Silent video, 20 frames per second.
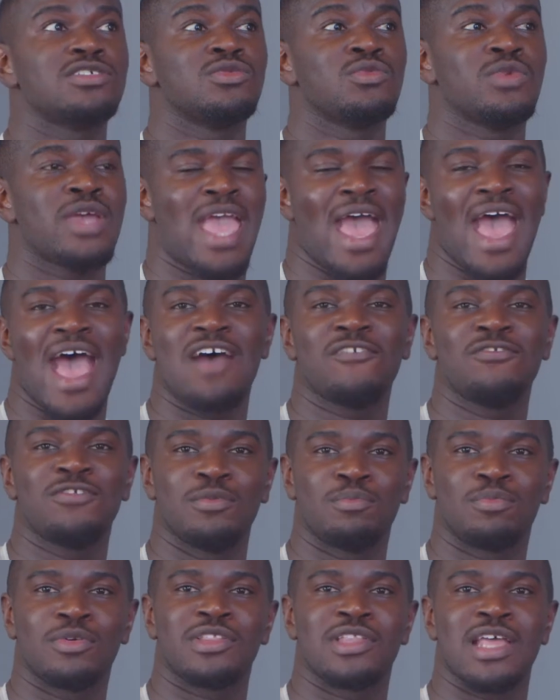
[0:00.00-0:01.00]
we have to
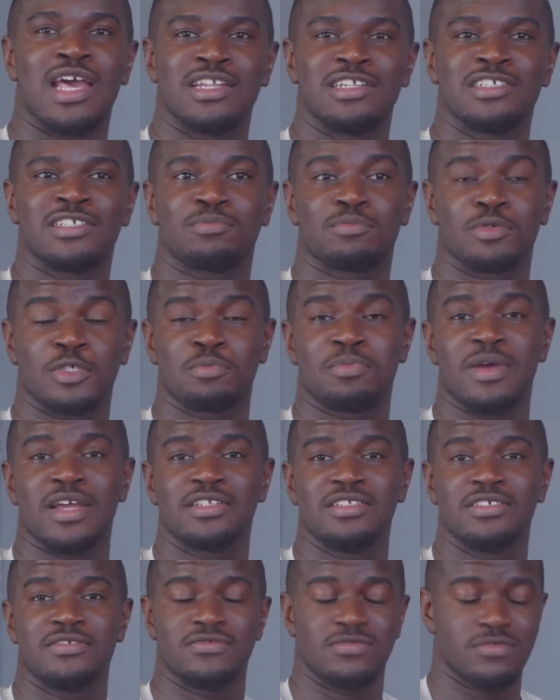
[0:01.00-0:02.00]
put that into
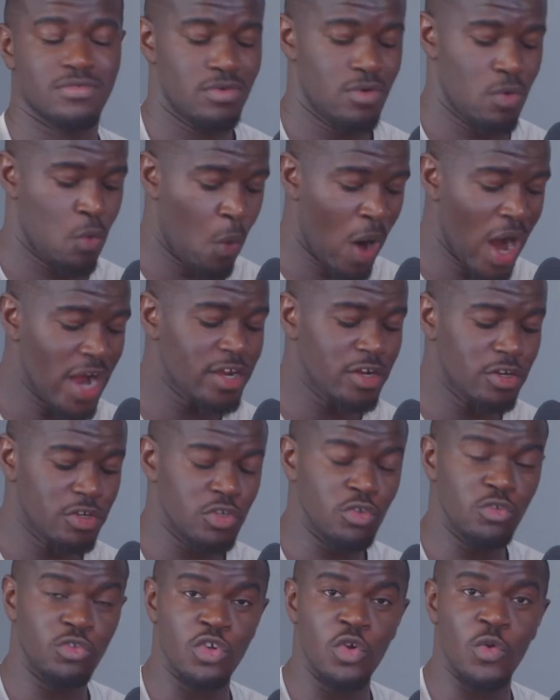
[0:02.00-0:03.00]
perspective. Why are
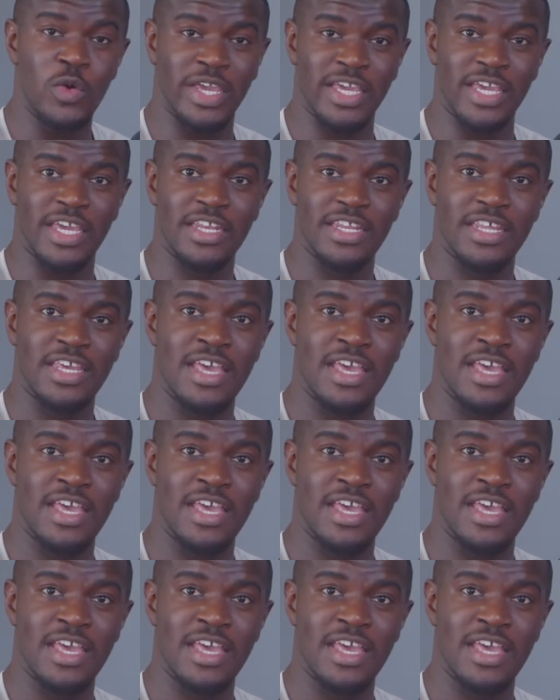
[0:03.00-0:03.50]
you doing it?